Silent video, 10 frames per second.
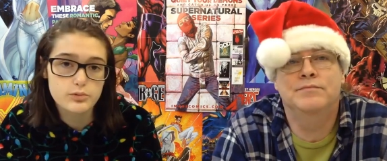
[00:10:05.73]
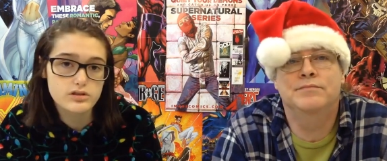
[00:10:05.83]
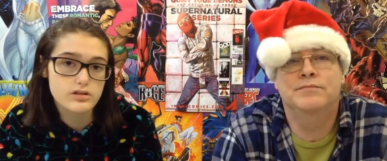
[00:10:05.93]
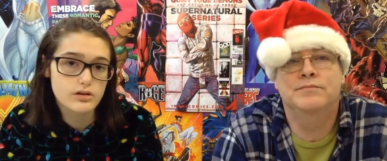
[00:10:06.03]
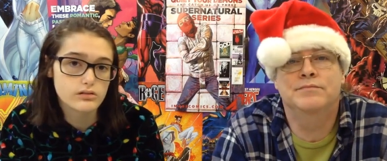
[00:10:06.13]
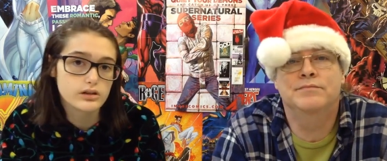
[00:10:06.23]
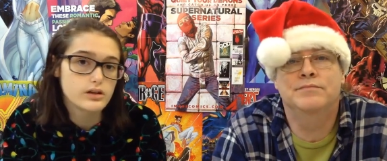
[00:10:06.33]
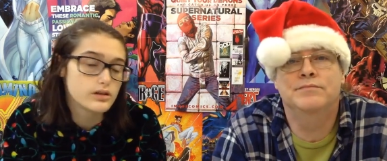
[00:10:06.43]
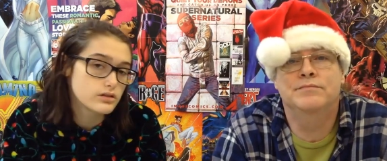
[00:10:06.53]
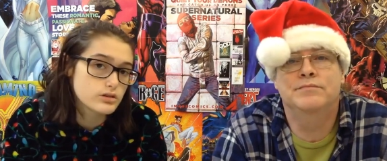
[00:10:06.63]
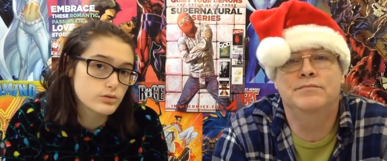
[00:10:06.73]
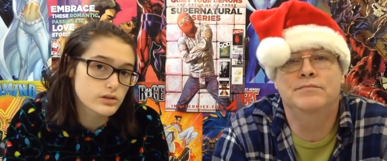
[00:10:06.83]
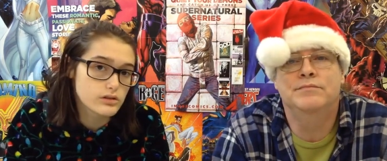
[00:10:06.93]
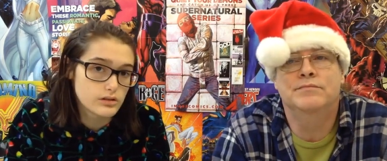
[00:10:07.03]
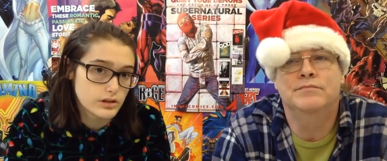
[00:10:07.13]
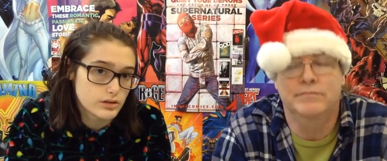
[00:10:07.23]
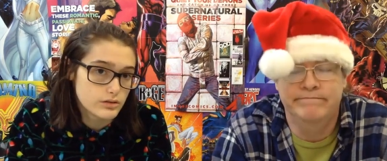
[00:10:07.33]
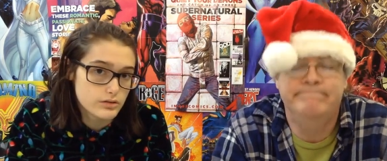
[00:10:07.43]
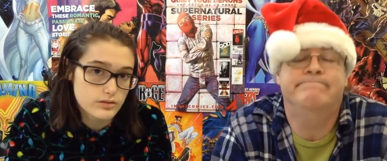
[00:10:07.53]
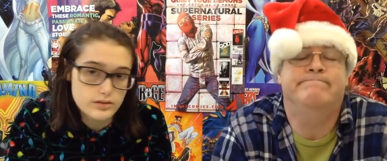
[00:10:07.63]
Speaker 1: episode to a
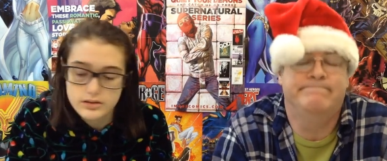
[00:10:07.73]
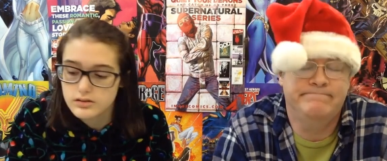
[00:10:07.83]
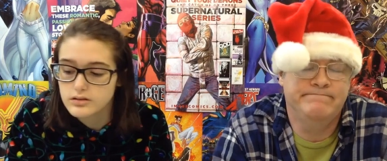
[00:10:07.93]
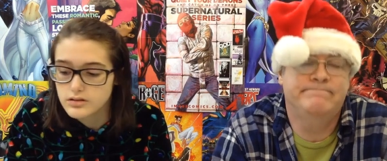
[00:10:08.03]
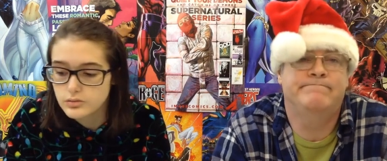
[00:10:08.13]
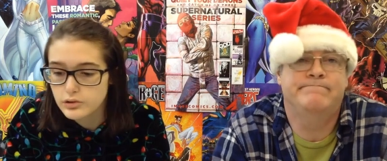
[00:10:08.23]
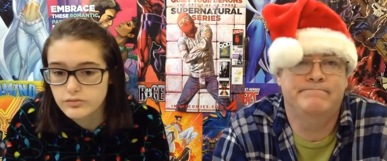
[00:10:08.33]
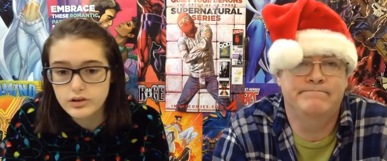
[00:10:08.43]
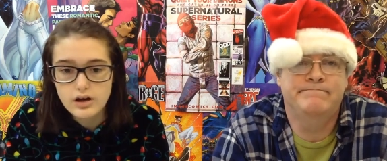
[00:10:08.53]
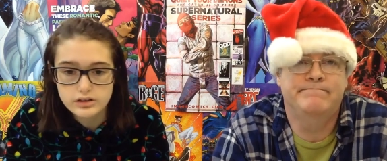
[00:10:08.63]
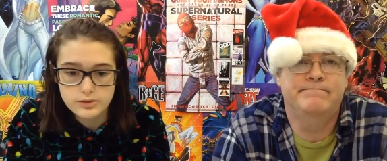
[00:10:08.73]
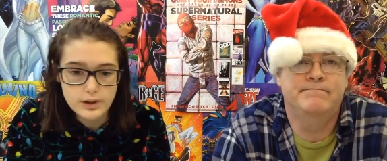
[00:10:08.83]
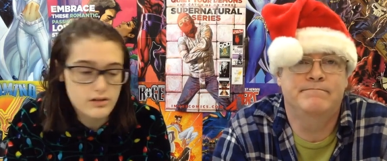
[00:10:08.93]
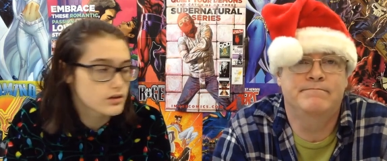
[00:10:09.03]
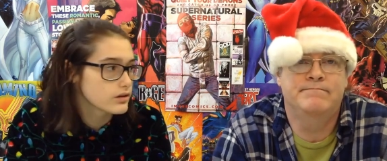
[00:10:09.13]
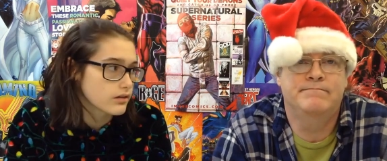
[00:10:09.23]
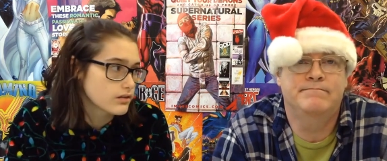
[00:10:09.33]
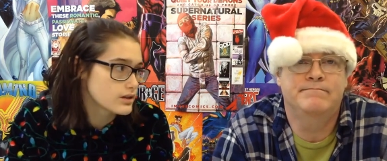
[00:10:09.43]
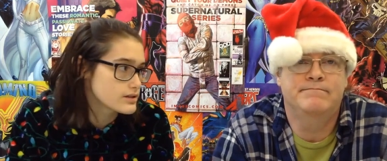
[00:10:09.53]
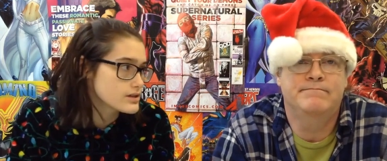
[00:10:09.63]
close because we've talked about all the
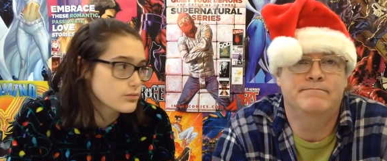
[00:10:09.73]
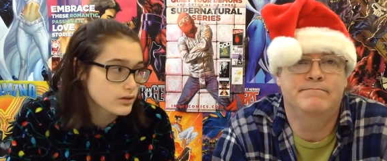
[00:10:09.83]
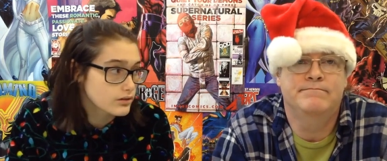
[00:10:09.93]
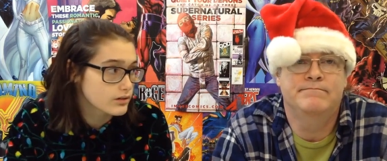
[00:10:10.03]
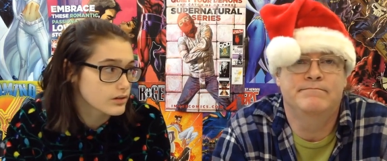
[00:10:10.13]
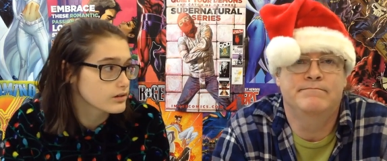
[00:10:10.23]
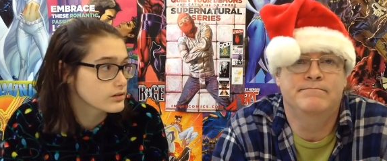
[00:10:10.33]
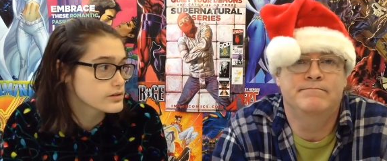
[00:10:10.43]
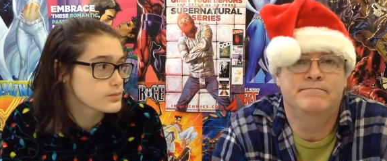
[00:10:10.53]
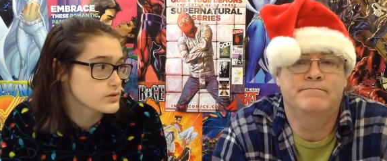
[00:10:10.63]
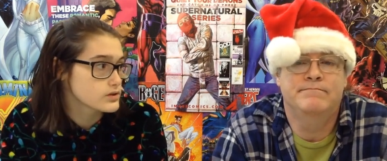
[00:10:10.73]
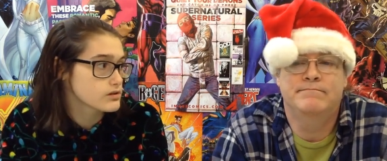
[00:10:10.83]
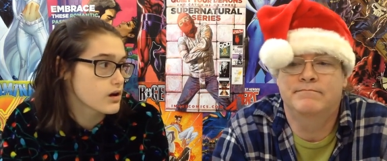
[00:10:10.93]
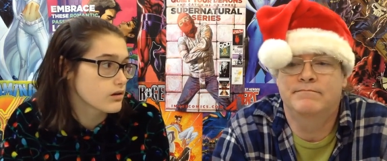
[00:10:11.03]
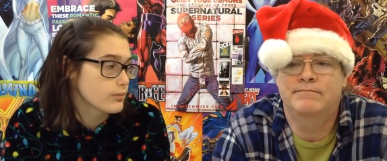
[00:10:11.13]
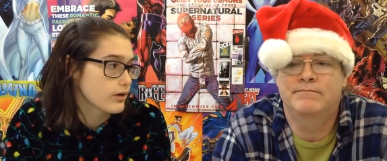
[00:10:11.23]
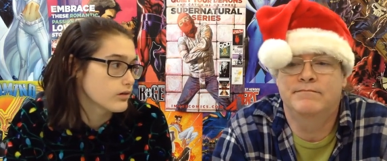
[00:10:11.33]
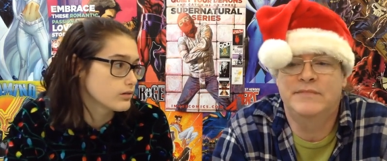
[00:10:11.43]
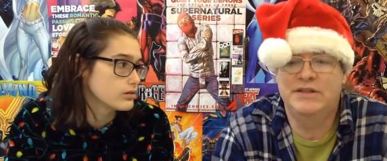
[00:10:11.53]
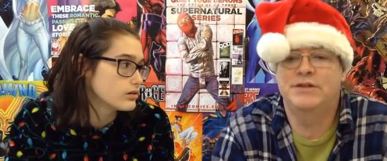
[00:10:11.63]
things that we're supposed to talk
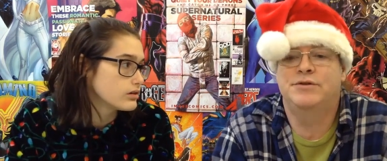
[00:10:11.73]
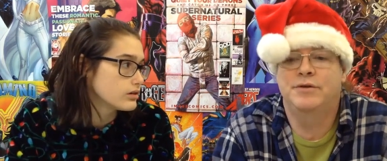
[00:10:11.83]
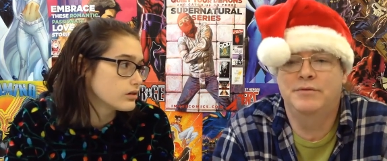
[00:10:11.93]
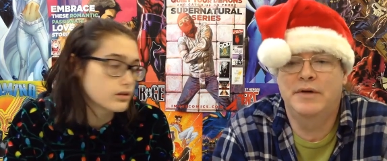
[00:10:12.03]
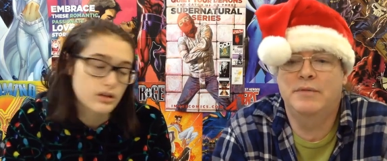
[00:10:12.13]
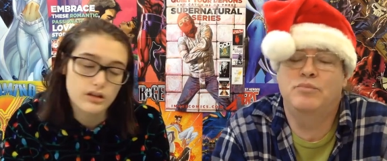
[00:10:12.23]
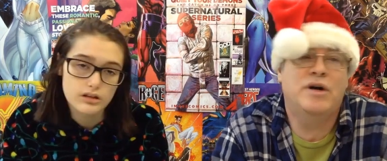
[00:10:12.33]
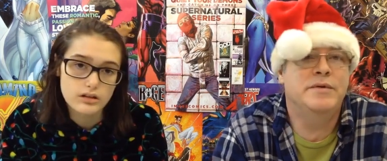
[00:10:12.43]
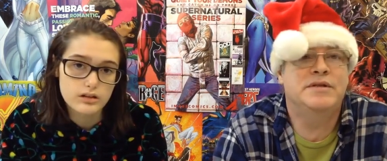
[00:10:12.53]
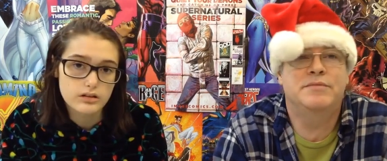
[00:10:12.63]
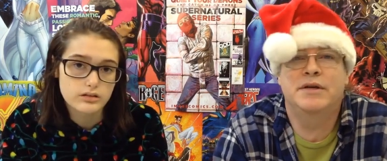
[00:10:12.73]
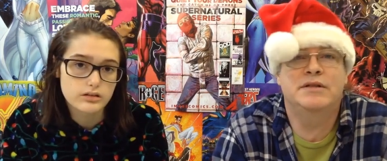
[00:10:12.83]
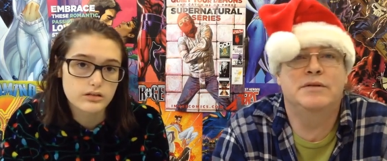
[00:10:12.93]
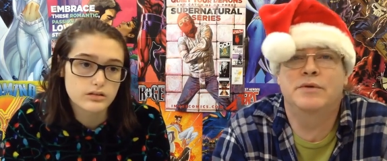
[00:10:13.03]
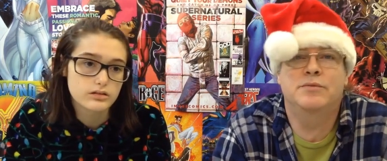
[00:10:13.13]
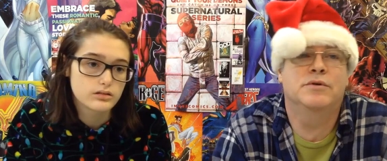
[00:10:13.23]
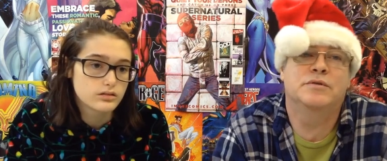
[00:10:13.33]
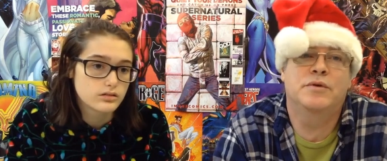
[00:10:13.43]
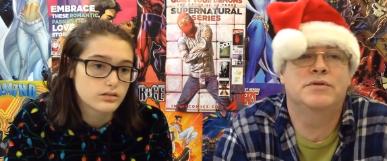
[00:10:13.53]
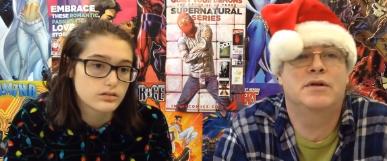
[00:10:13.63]
about.
Speaker 2: This is true, and probably some things that we
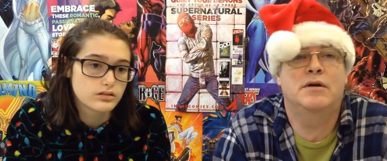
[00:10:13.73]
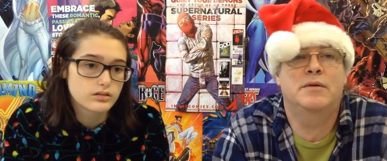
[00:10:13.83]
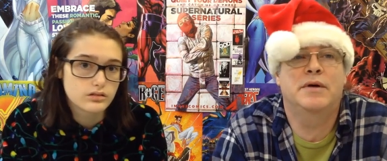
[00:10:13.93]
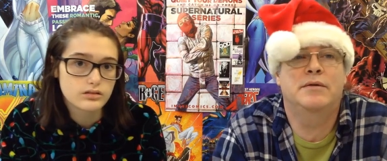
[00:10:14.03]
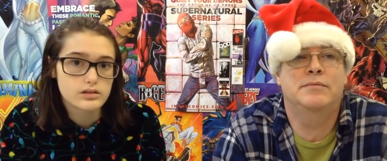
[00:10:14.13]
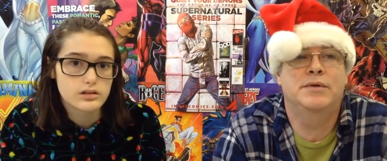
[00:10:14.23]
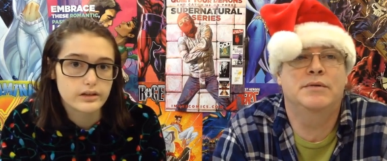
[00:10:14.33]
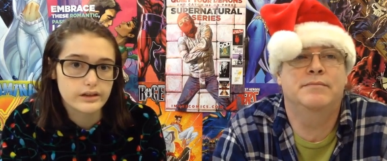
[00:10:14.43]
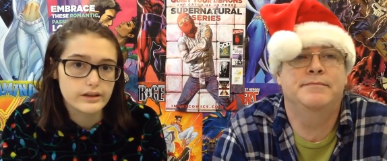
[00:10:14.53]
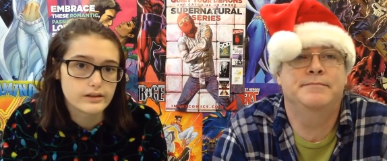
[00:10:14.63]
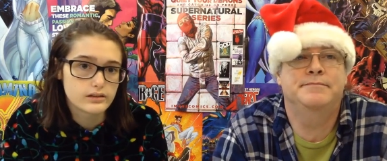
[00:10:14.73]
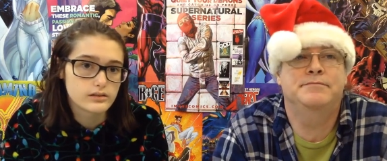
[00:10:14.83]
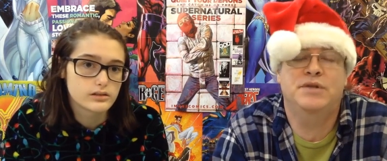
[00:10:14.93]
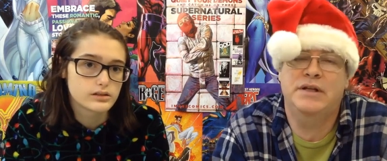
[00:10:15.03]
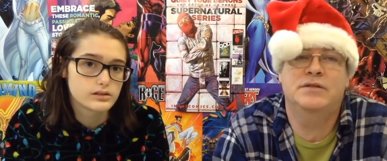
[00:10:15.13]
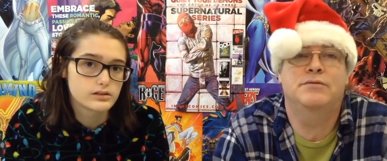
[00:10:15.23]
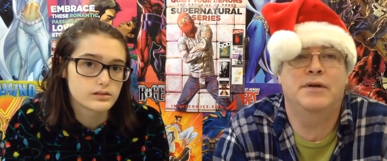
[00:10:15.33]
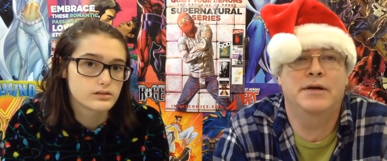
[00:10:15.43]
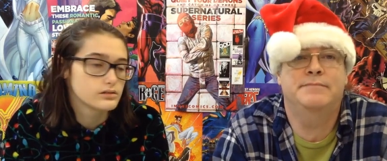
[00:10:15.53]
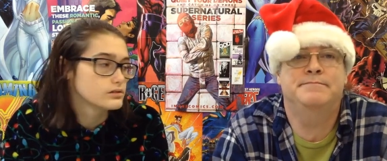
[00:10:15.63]
weren't supposed to talk about. But, yeah. But that's
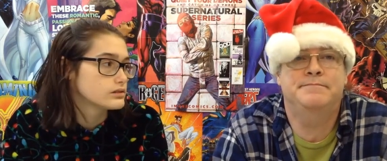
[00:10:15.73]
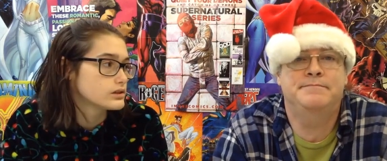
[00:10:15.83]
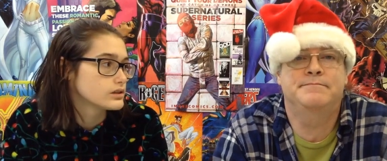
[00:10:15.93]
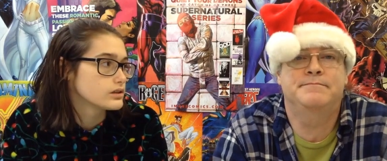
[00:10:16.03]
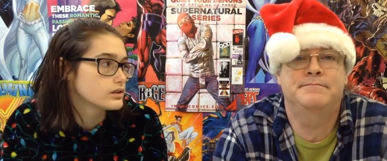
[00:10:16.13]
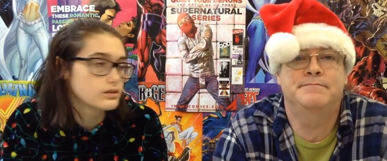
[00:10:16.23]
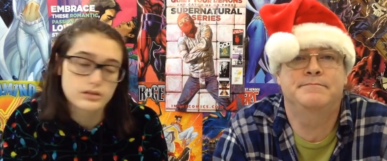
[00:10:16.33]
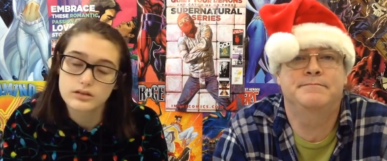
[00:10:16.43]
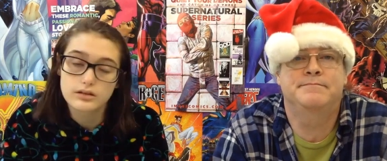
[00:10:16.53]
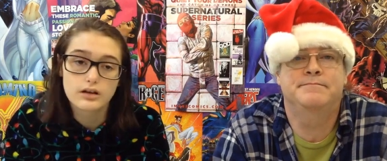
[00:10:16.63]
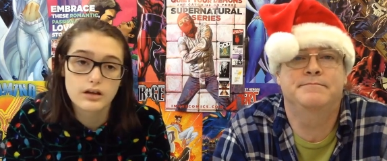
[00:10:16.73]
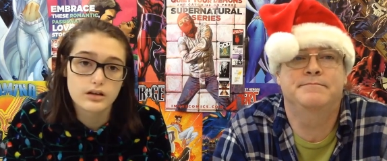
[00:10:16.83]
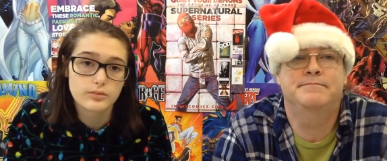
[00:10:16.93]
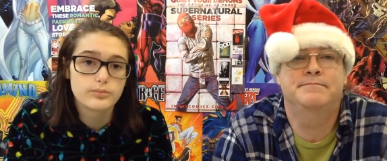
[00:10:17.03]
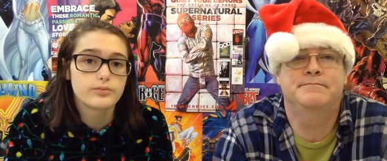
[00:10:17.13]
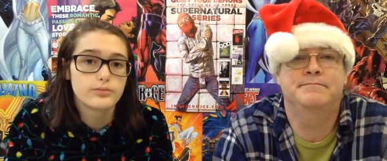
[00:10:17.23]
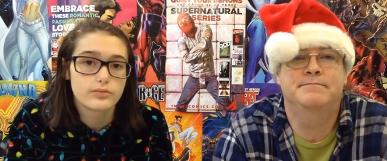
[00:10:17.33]
Speaker 1: okay. Um,